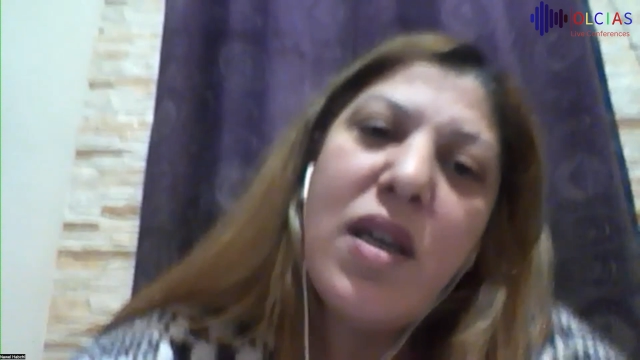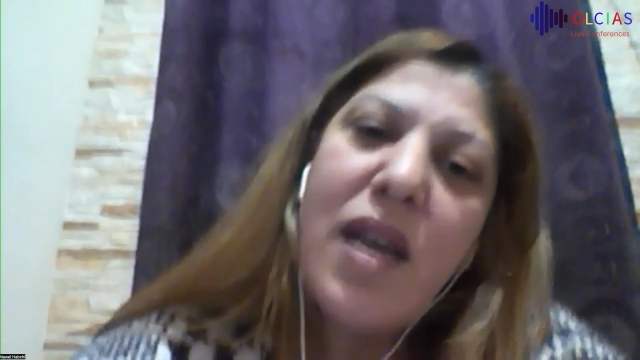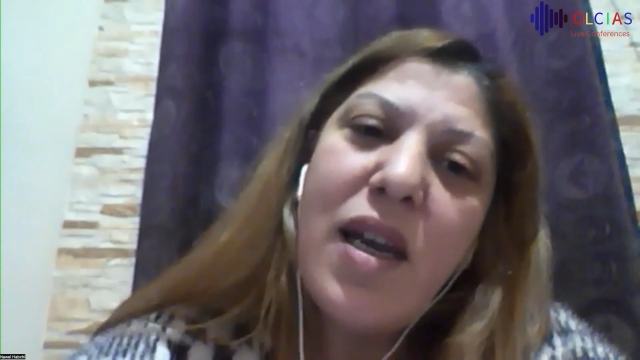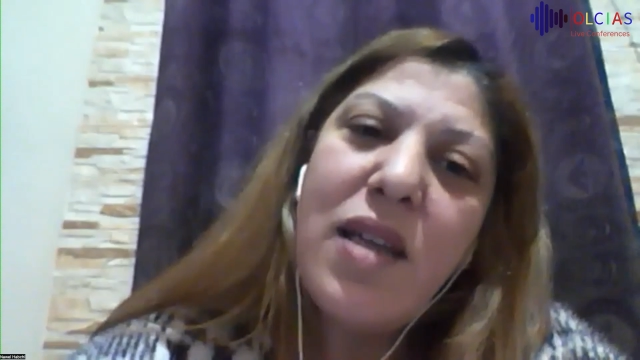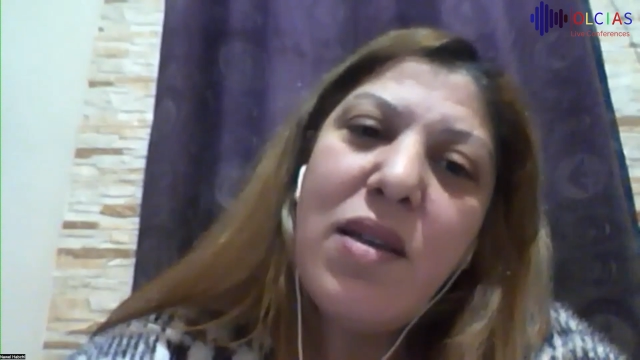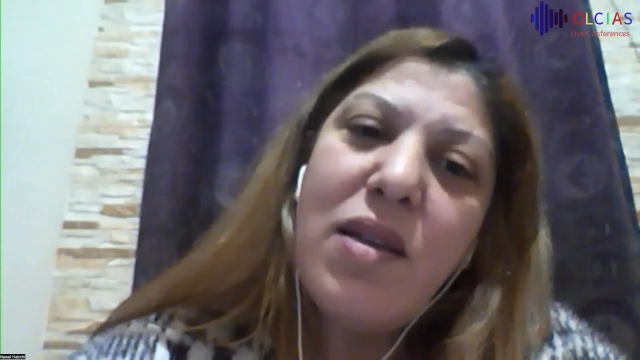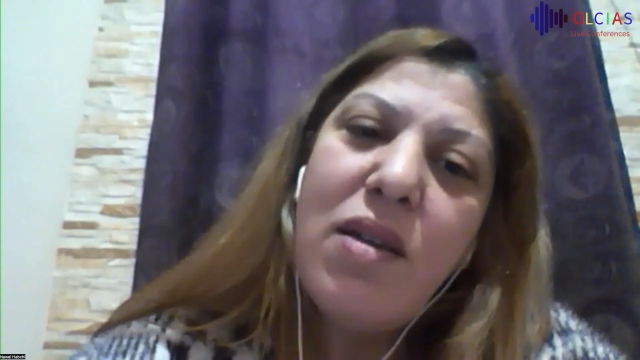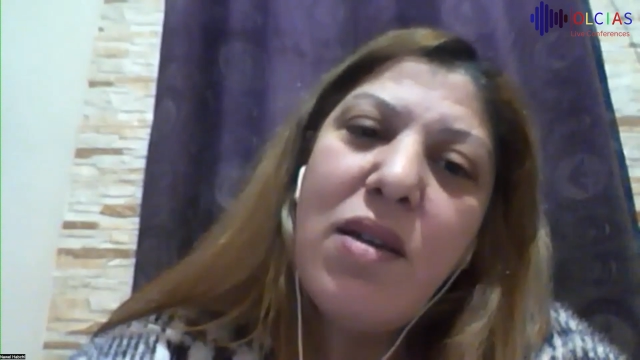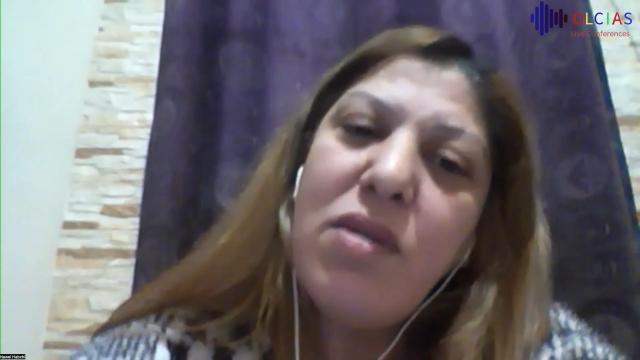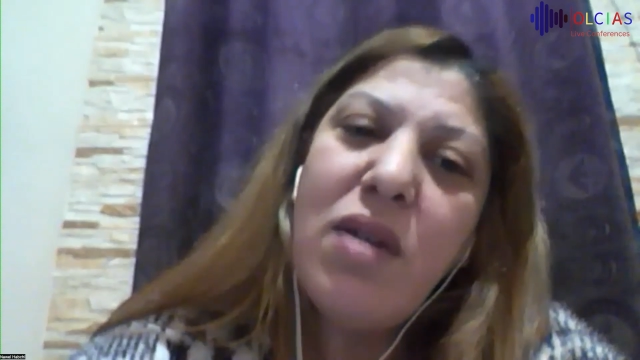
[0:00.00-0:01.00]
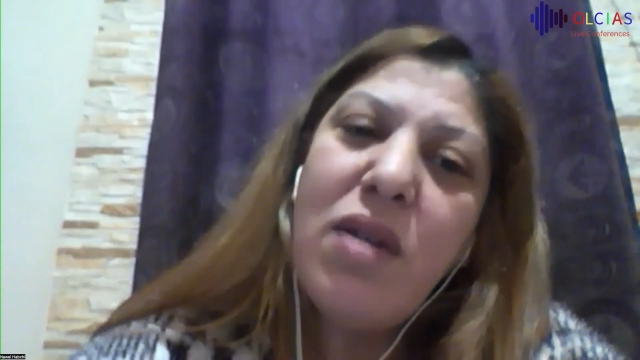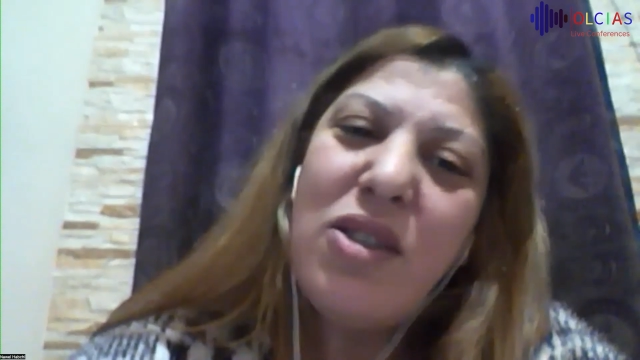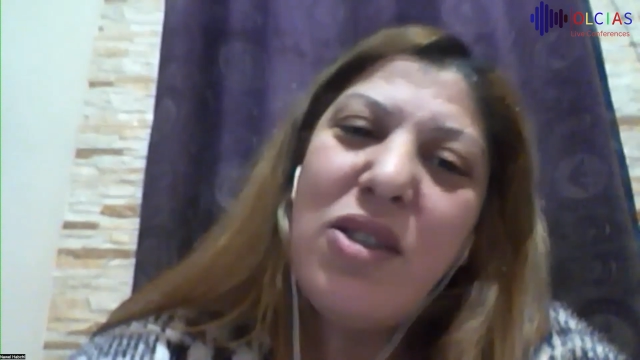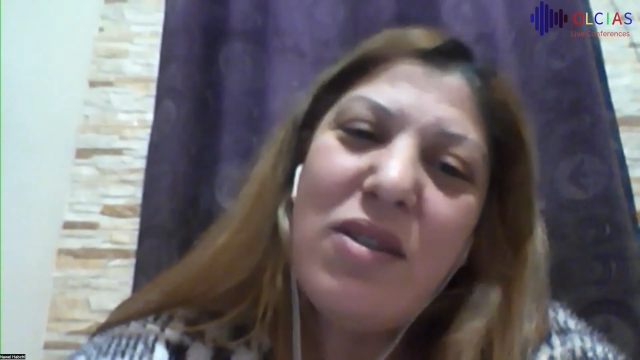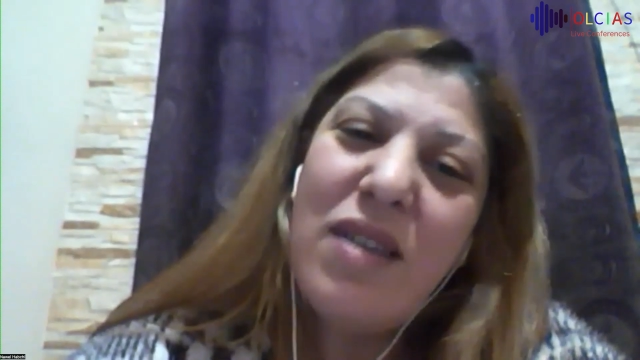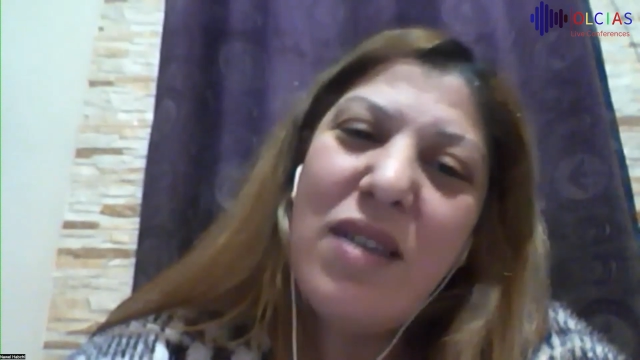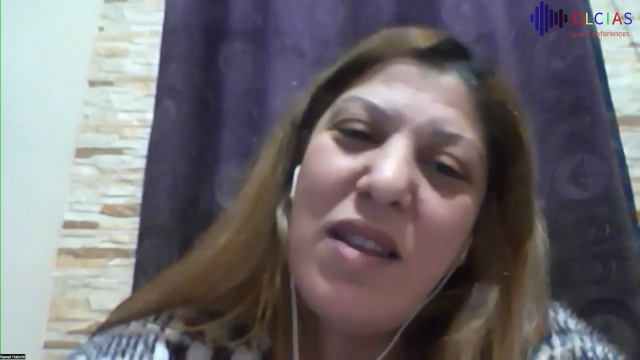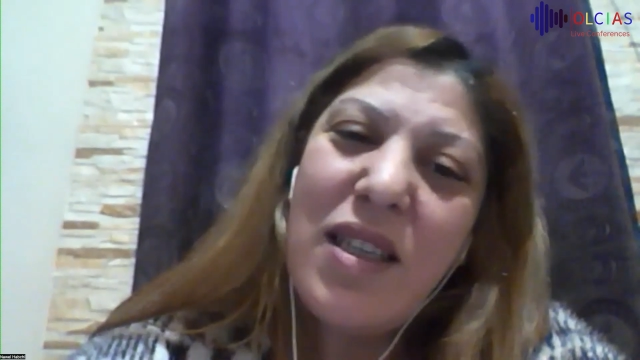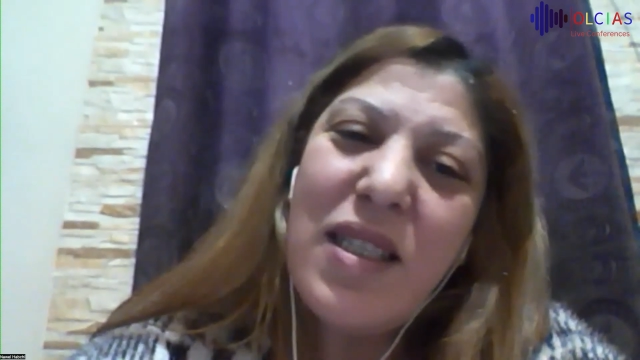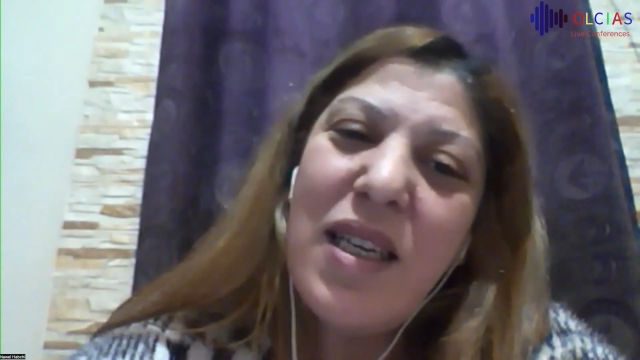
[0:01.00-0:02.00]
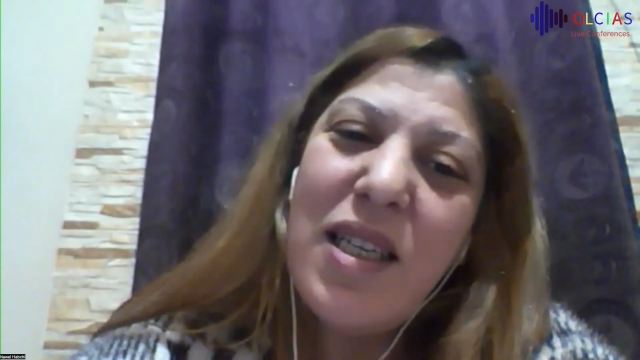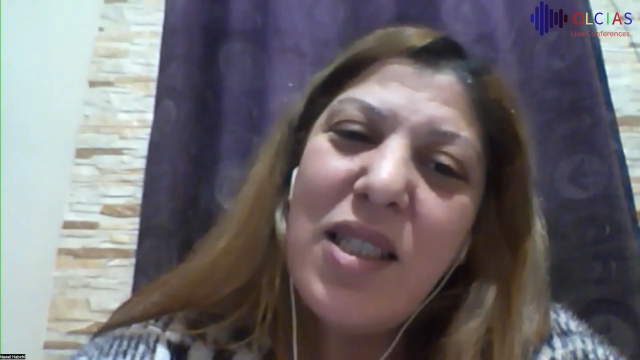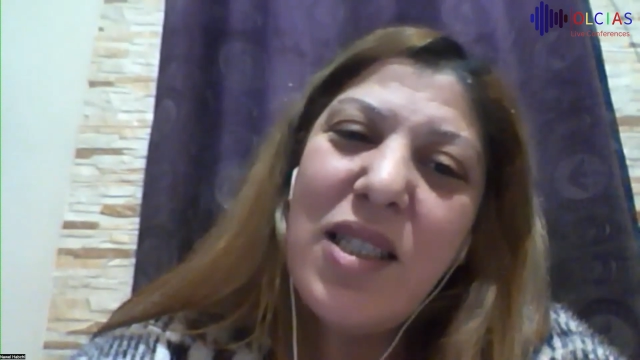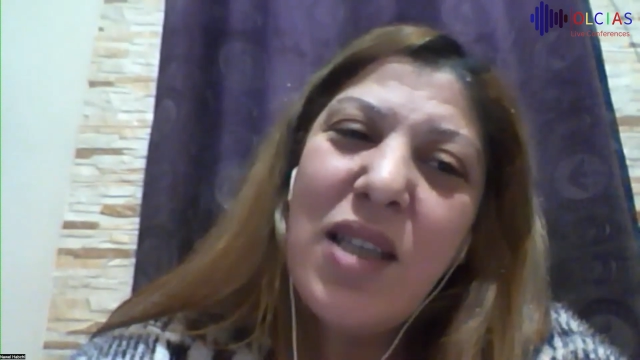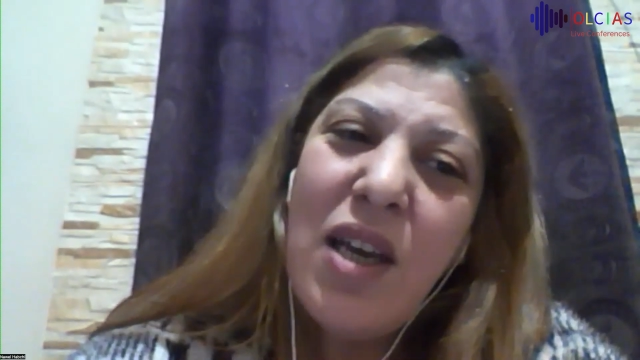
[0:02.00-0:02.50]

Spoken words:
and the doctor. This is